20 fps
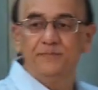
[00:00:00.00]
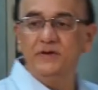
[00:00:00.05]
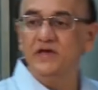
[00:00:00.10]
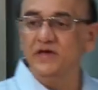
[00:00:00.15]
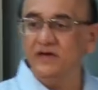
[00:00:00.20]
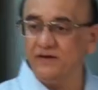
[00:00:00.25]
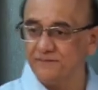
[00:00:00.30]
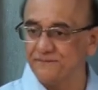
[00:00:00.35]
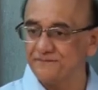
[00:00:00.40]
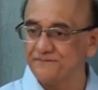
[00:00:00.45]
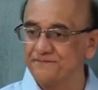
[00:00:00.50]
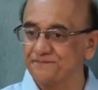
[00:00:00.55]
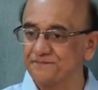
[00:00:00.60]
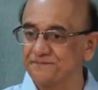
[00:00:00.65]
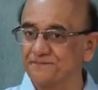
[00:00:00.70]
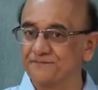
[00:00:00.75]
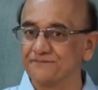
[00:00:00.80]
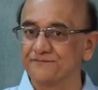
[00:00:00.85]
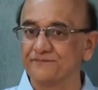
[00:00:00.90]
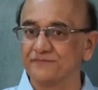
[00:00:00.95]
B,
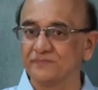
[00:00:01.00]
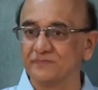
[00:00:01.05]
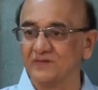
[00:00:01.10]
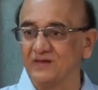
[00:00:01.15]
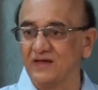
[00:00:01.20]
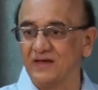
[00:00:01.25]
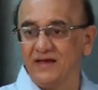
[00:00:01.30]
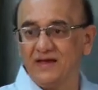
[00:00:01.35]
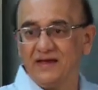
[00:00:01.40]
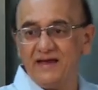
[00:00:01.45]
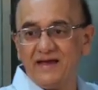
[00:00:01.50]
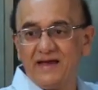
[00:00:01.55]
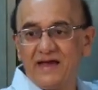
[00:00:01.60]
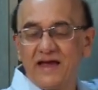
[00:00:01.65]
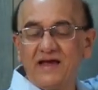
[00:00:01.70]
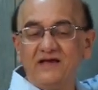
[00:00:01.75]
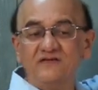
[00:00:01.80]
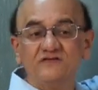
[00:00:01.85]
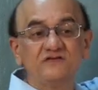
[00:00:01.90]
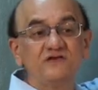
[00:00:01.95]

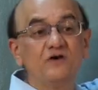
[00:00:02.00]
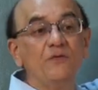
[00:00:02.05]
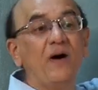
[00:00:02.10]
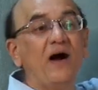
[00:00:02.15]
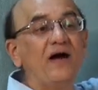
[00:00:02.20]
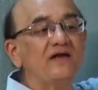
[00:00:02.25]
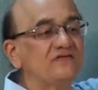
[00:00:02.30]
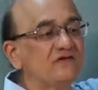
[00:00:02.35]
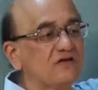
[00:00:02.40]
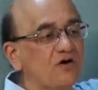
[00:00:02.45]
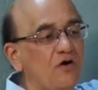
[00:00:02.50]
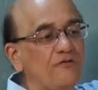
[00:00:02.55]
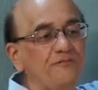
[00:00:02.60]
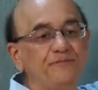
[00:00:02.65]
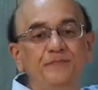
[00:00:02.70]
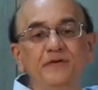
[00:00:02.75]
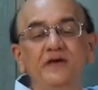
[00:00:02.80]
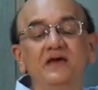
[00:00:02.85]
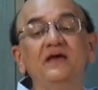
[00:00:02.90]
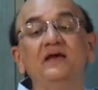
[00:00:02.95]
A is divisor of
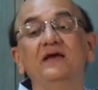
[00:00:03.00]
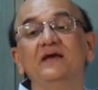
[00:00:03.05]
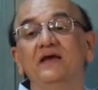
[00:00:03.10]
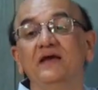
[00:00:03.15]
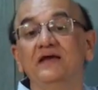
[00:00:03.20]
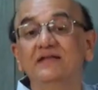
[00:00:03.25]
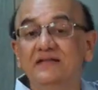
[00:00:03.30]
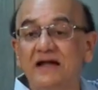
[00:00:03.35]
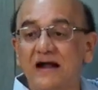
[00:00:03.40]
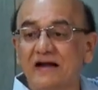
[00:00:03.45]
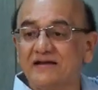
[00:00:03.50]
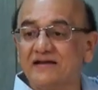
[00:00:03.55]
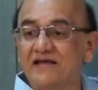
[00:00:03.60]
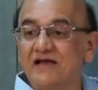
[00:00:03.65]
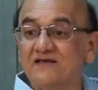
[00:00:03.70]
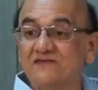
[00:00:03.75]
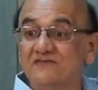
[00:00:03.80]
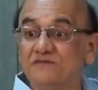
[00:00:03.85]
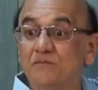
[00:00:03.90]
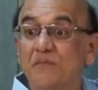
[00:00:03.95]
B, in that
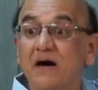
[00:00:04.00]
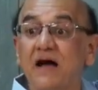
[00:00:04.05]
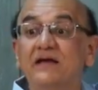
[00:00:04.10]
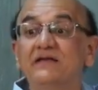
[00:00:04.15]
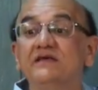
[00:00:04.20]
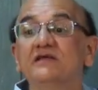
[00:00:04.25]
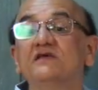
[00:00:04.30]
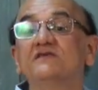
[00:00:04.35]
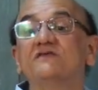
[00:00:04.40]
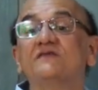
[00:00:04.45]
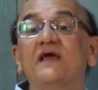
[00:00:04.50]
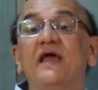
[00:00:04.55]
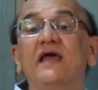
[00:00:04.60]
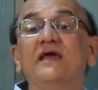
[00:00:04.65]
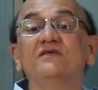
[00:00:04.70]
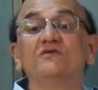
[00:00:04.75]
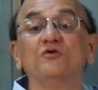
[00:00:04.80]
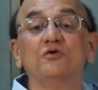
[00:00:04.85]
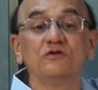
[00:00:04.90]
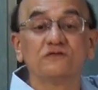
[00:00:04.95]
case minus A
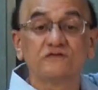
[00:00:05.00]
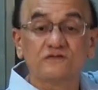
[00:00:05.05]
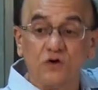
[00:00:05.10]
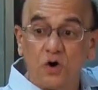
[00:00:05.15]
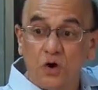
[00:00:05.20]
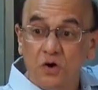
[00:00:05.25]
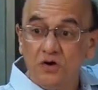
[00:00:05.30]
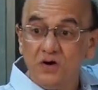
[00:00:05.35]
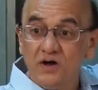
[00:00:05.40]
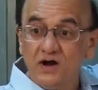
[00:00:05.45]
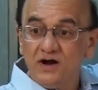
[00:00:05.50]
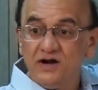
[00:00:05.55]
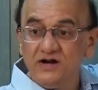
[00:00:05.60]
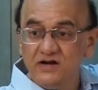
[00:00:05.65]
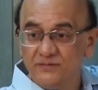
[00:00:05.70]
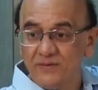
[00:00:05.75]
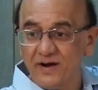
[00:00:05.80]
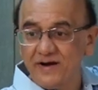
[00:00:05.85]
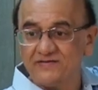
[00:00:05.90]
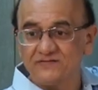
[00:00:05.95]
is also
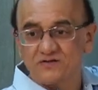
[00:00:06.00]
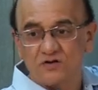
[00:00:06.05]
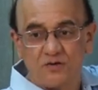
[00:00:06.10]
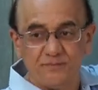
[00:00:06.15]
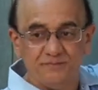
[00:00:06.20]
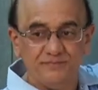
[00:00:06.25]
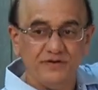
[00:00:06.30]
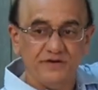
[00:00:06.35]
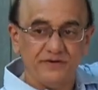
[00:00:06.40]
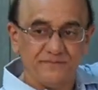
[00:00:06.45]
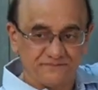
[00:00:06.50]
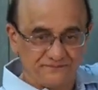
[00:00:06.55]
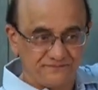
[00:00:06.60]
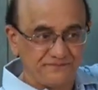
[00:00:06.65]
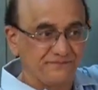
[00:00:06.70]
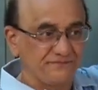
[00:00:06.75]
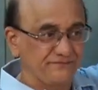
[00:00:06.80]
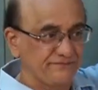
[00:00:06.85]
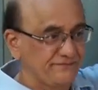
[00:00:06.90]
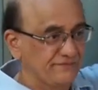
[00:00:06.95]
divisor of B.
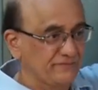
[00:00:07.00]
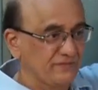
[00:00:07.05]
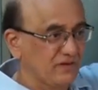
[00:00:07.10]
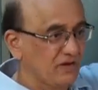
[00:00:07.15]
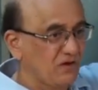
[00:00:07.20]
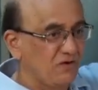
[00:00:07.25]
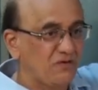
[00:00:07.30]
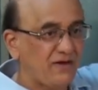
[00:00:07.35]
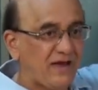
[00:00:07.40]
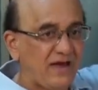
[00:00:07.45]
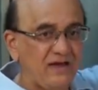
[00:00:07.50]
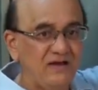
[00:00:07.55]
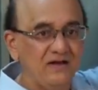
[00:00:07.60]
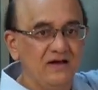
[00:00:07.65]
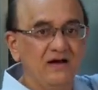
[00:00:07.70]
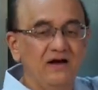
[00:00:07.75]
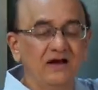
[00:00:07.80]
Okay.